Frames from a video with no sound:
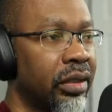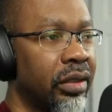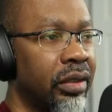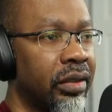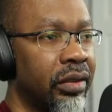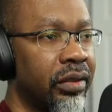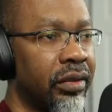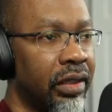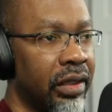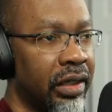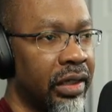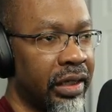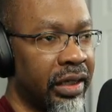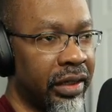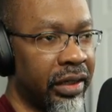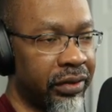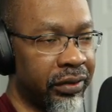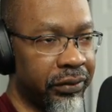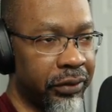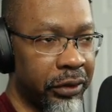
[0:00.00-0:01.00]
Then they had to
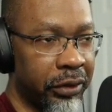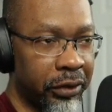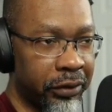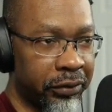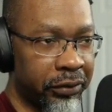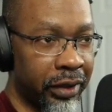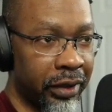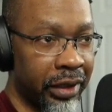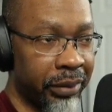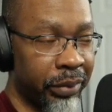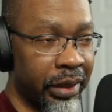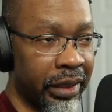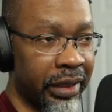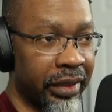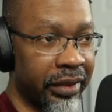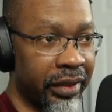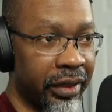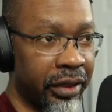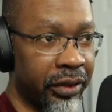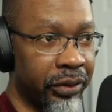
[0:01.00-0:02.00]
verify my
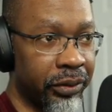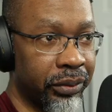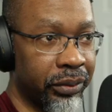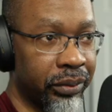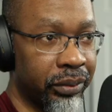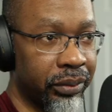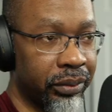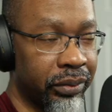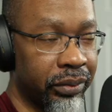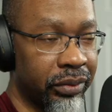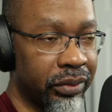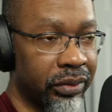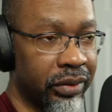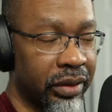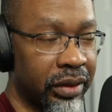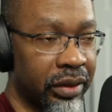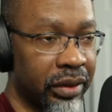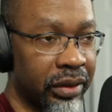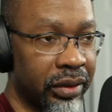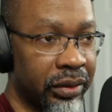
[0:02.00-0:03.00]
account
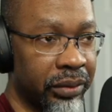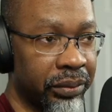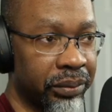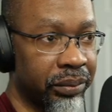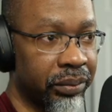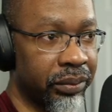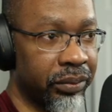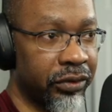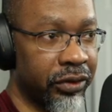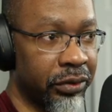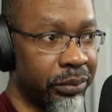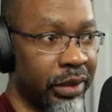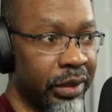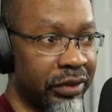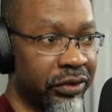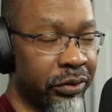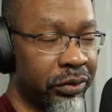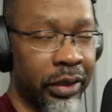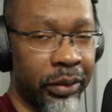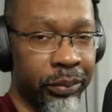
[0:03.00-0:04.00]
to make
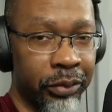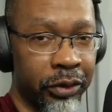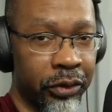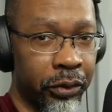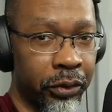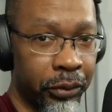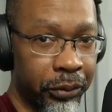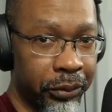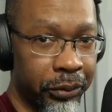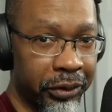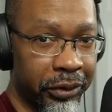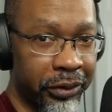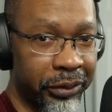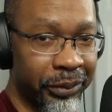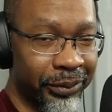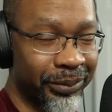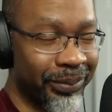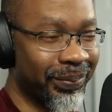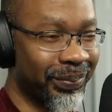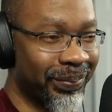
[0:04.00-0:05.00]
sure I'm the owner
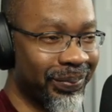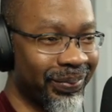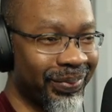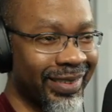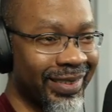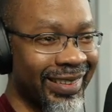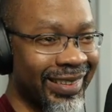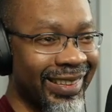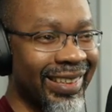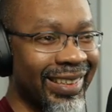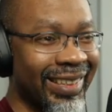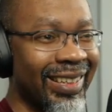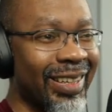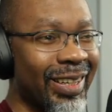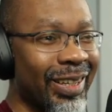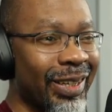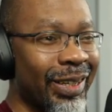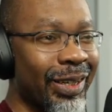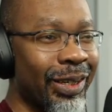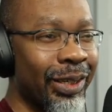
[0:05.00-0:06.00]

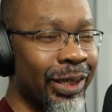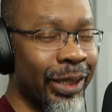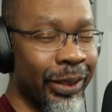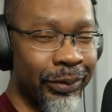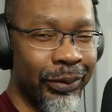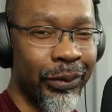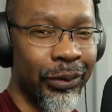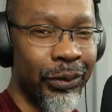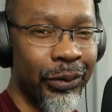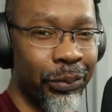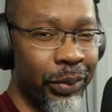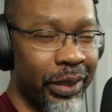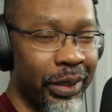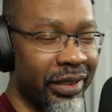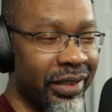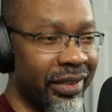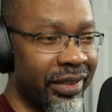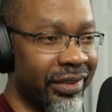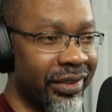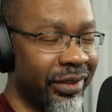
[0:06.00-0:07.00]
of the
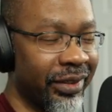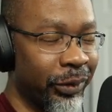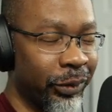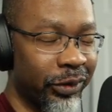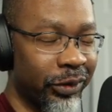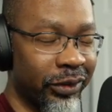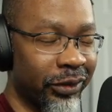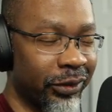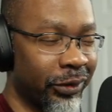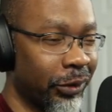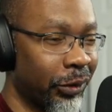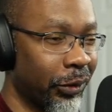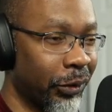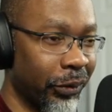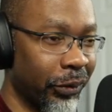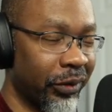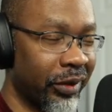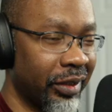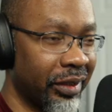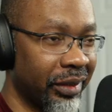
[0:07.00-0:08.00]
domain. It was just a whole
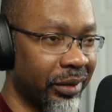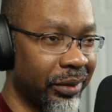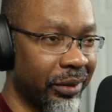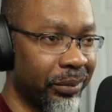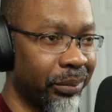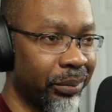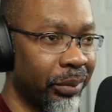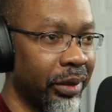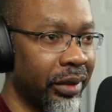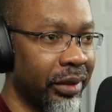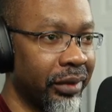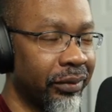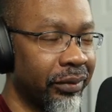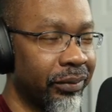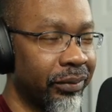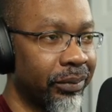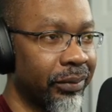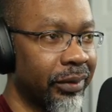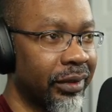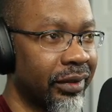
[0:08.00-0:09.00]
thing. But
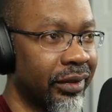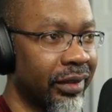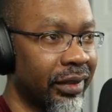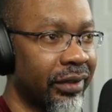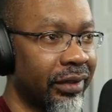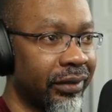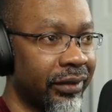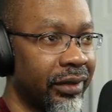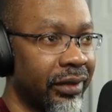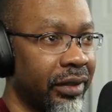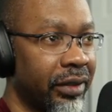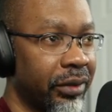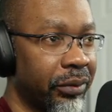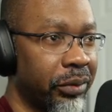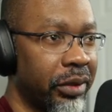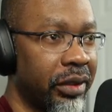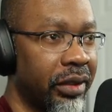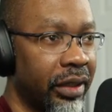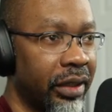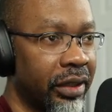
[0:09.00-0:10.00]
like I said, we
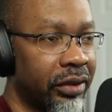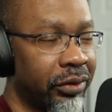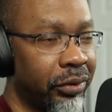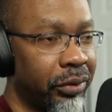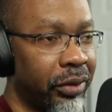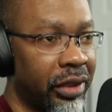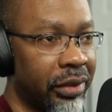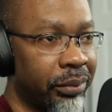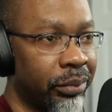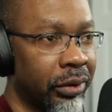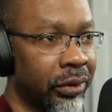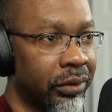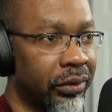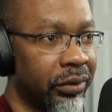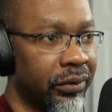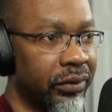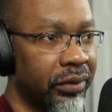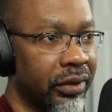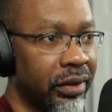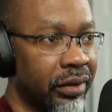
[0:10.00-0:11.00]
got through that part of
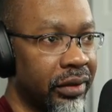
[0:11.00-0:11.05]
it.